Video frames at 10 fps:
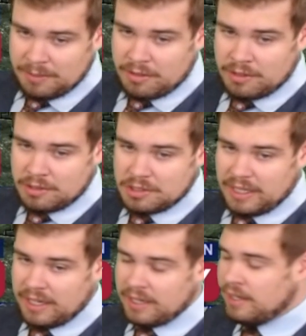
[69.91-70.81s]

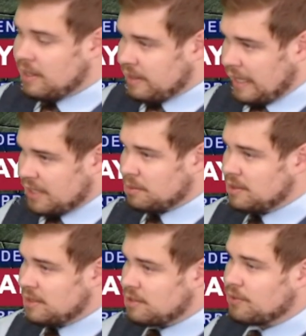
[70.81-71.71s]
Thursday, that's
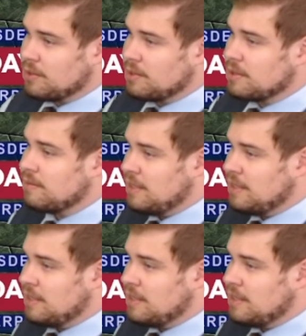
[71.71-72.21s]
when it's further